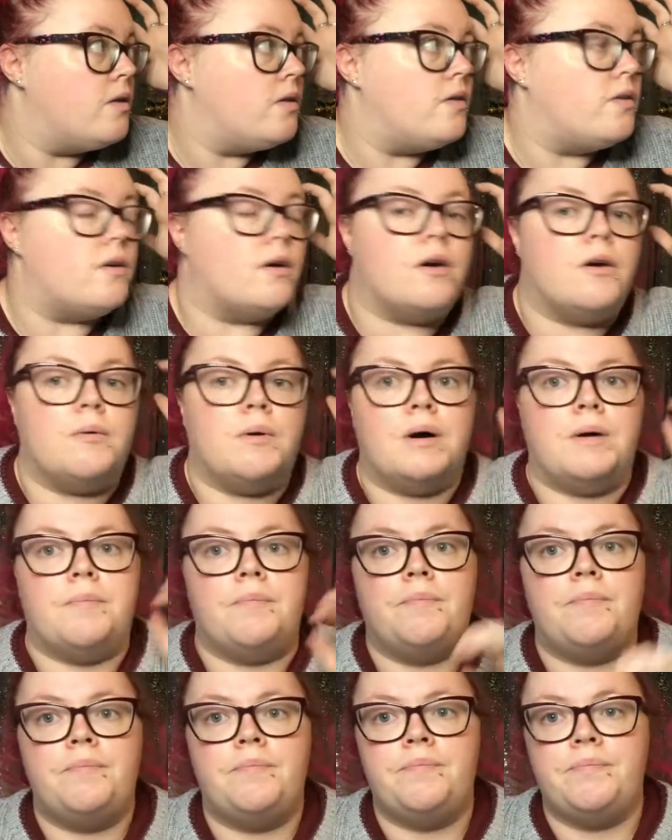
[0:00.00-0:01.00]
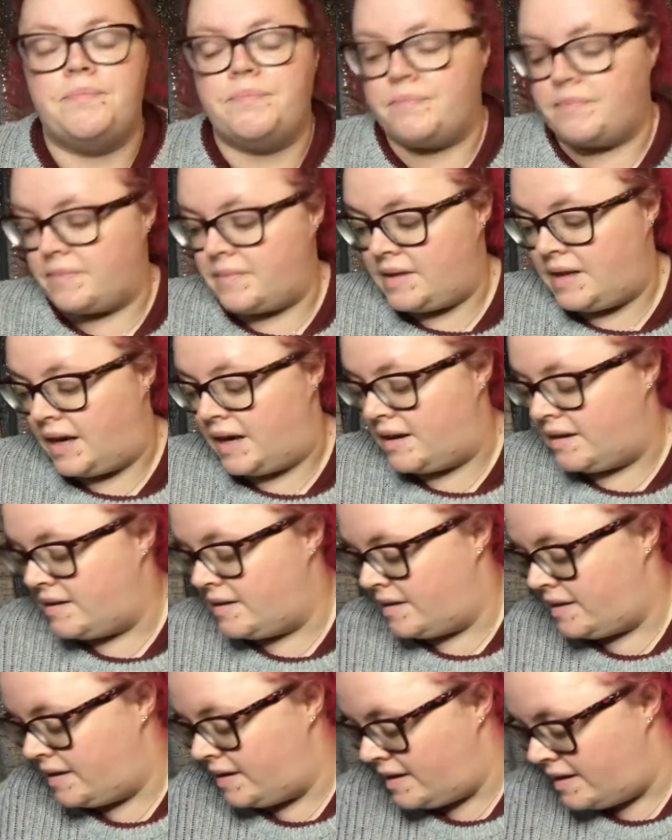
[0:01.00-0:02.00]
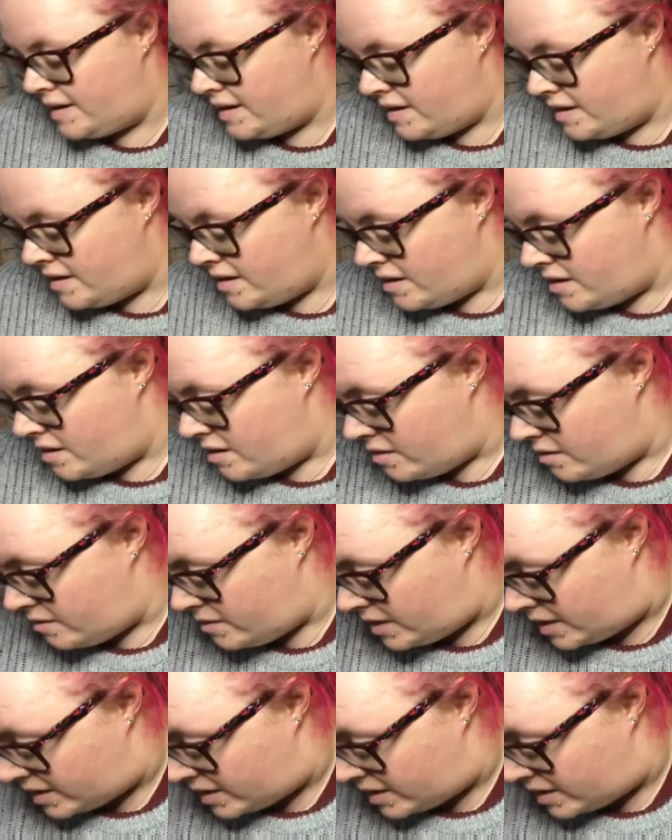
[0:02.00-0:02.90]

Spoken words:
So yeah. Right,